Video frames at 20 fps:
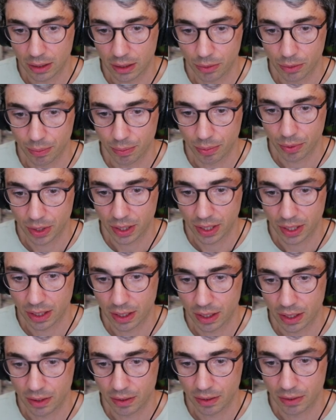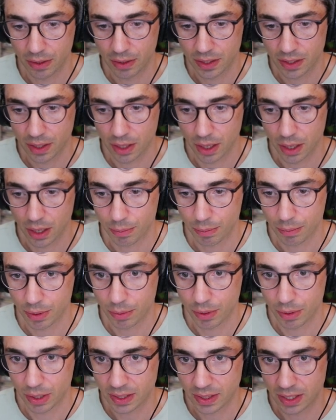I will bring this up.
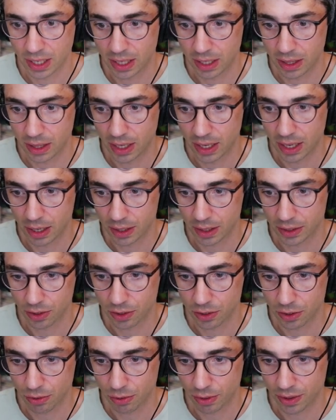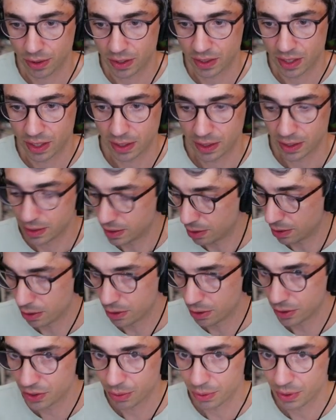And we're not saying anything yet because our shrink is set to
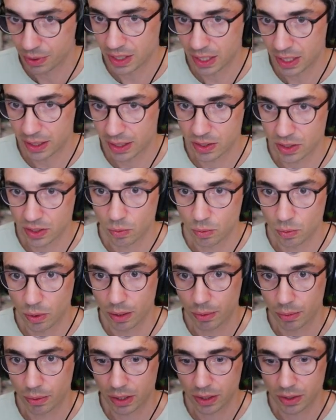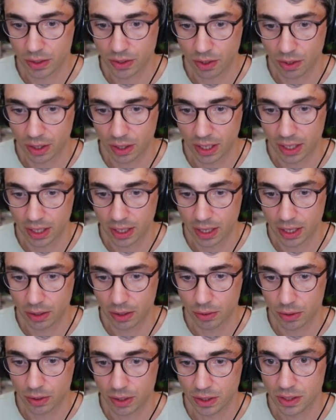0. So we set this to 1. We're going to start getting
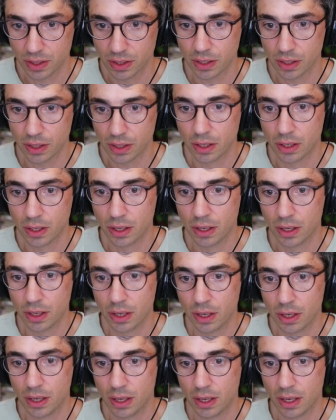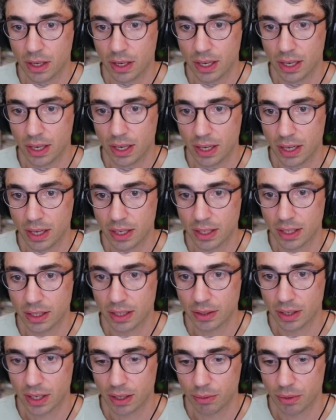that noise.
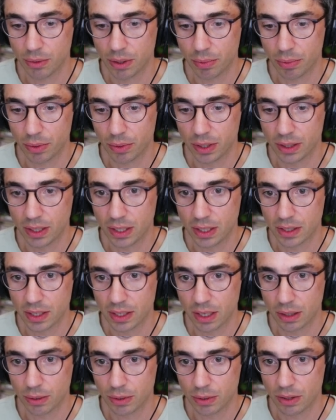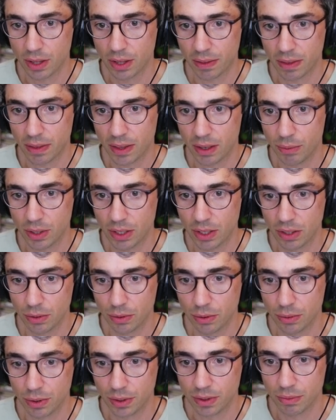And I kind of want to bring these together. We do that thing we
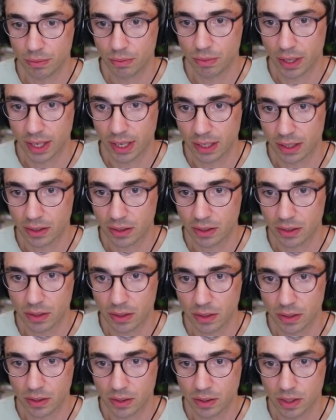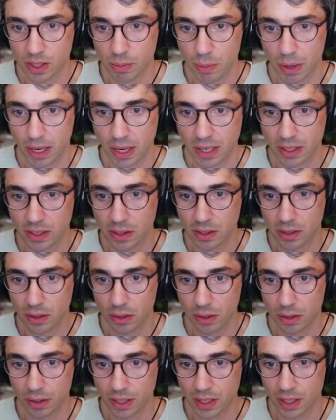do with like space
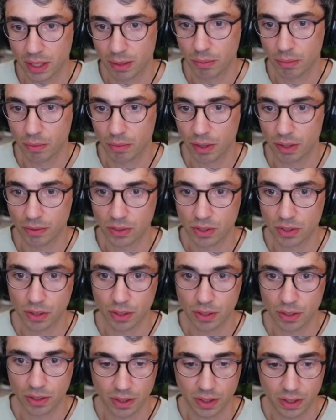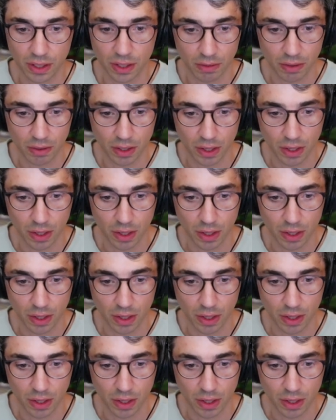all the time. We have stars and stuff.